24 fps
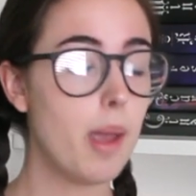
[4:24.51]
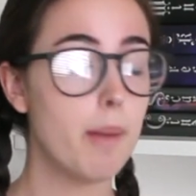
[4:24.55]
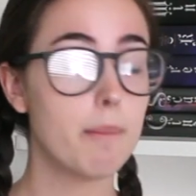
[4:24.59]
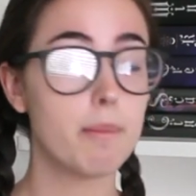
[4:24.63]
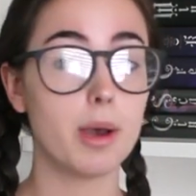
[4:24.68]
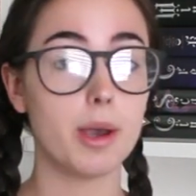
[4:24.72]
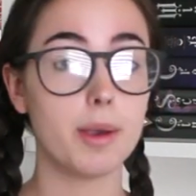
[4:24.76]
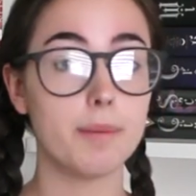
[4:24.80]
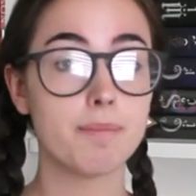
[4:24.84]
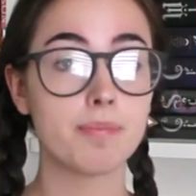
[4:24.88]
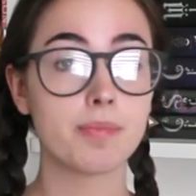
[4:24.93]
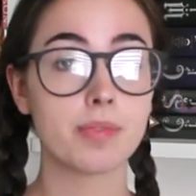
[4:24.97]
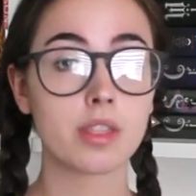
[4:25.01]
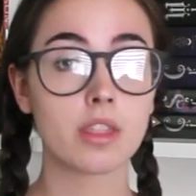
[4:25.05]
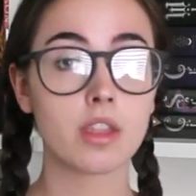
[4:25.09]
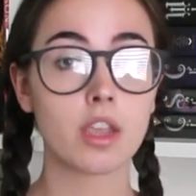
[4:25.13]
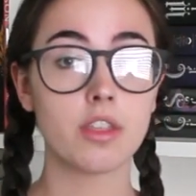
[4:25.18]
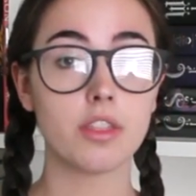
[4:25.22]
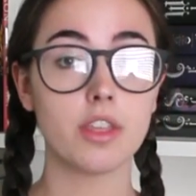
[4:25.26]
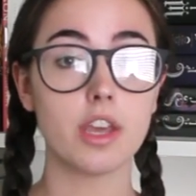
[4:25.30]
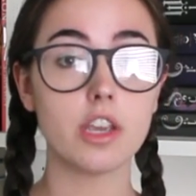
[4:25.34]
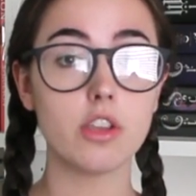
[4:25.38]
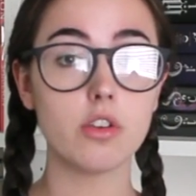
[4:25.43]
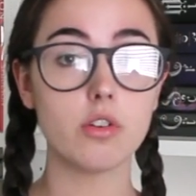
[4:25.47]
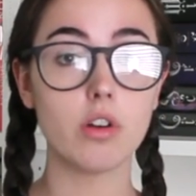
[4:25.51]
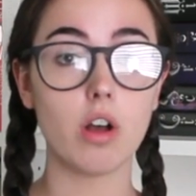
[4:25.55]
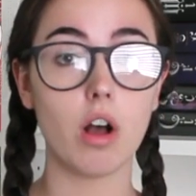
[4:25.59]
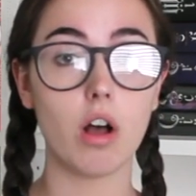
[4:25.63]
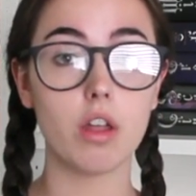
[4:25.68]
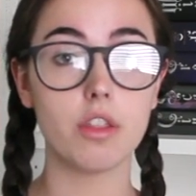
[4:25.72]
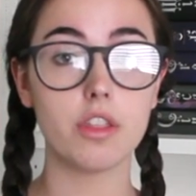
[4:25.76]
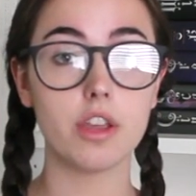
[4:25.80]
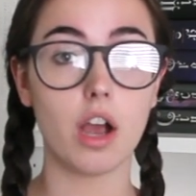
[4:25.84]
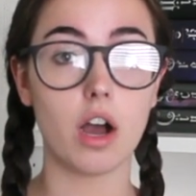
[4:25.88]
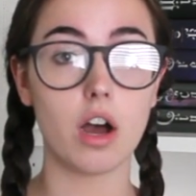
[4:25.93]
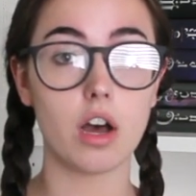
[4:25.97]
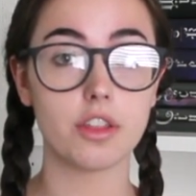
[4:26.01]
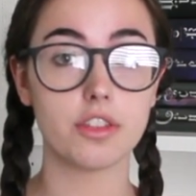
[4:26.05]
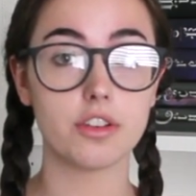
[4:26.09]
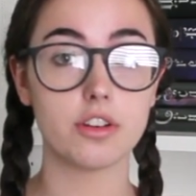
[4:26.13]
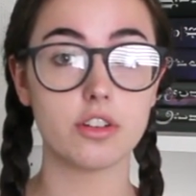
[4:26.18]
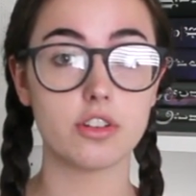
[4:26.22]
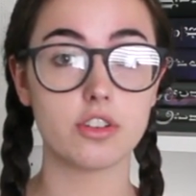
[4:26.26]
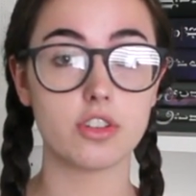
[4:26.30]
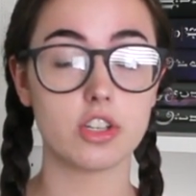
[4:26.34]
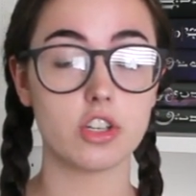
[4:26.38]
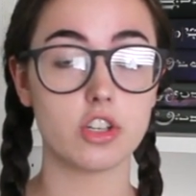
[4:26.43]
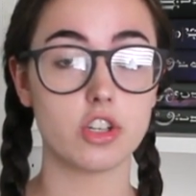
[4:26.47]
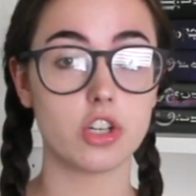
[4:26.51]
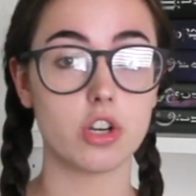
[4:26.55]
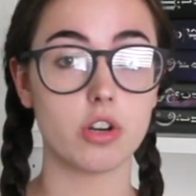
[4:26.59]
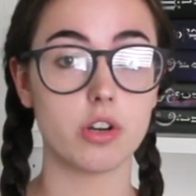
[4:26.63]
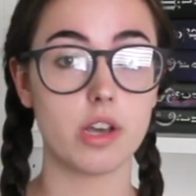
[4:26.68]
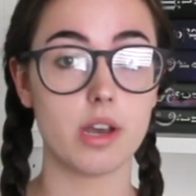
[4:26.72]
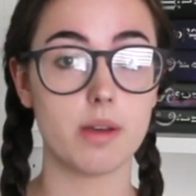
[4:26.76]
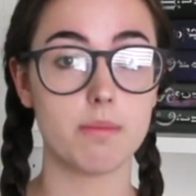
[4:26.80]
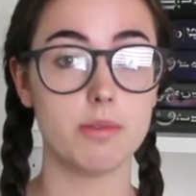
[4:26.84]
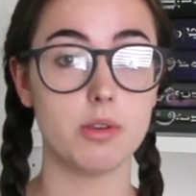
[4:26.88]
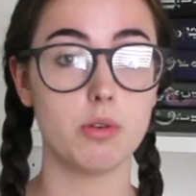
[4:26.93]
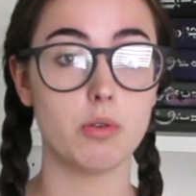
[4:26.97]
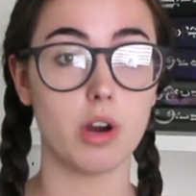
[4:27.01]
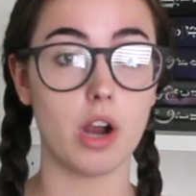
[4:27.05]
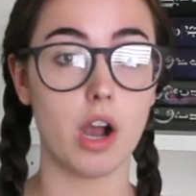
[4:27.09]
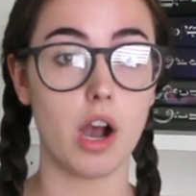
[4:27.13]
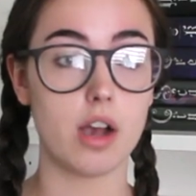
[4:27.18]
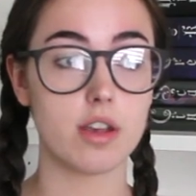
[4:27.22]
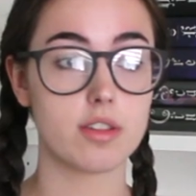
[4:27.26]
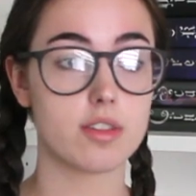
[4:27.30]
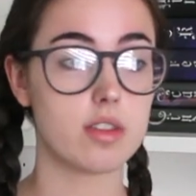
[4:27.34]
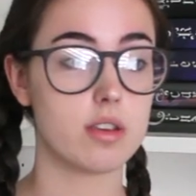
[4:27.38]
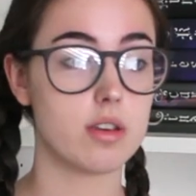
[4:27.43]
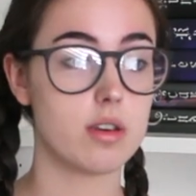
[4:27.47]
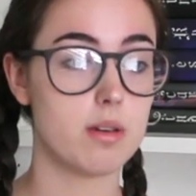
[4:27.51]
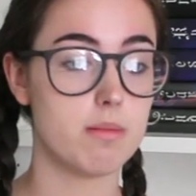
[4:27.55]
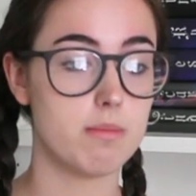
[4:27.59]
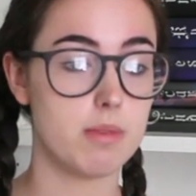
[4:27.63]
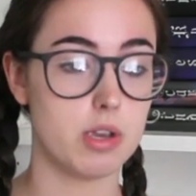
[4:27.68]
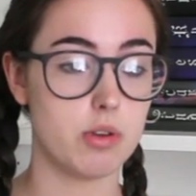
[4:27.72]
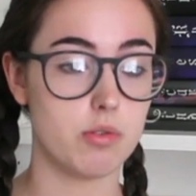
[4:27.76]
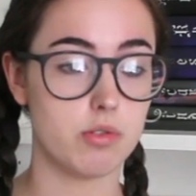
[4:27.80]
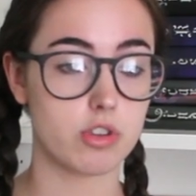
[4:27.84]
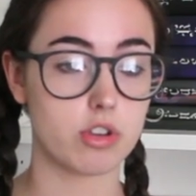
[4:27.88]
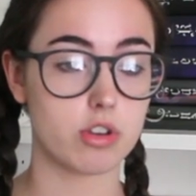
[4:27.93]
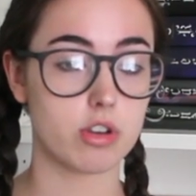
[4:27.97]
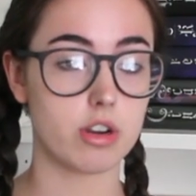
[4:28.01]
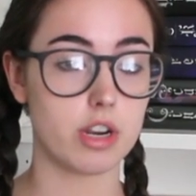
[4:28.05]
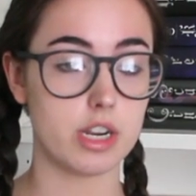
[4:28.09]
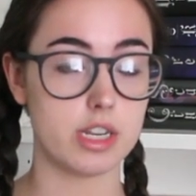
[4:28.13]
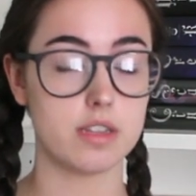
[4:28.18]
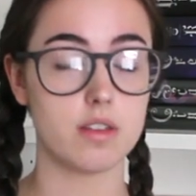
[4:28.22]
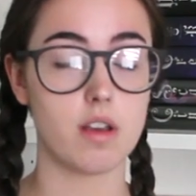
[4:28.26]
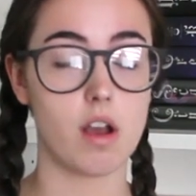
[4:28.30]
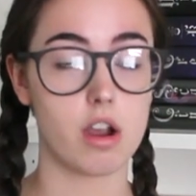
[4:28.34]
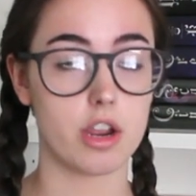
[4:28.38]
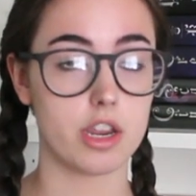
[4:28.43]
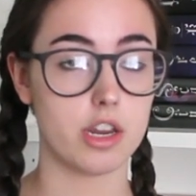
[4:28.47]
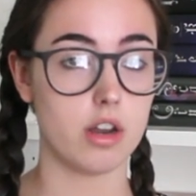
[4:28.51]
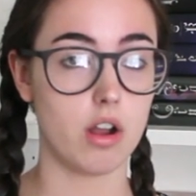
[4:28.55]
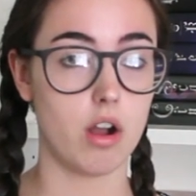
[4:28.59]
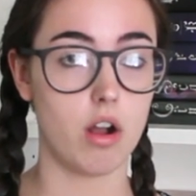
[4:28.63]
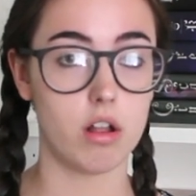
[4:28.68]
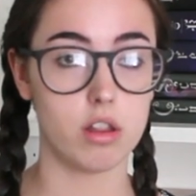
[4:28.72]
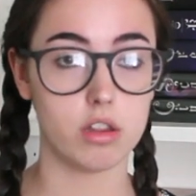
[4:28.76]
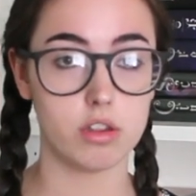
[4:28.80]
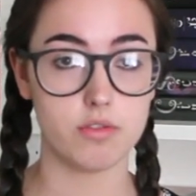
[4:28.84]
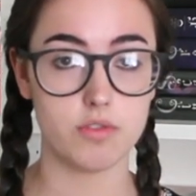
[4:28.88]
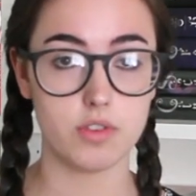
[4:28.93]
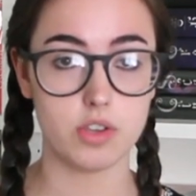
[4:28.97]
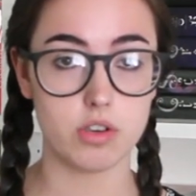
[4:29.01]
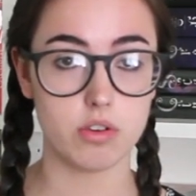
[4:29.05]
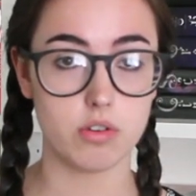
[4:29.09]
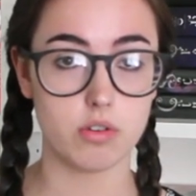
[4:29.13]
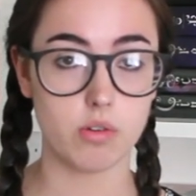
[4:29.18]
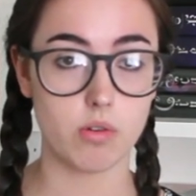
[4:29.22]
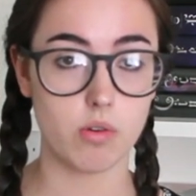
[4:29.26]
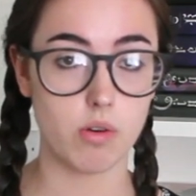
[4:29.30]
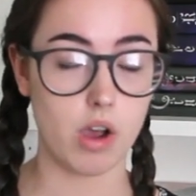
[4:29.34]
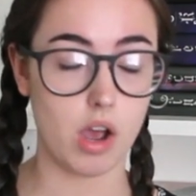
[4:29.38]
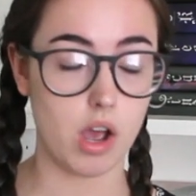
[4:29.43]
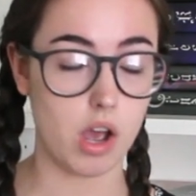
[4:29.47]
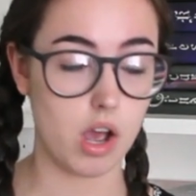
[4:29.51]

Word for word: But thank you to all the authors that showed up. You were awesome. It was great talking to all of you.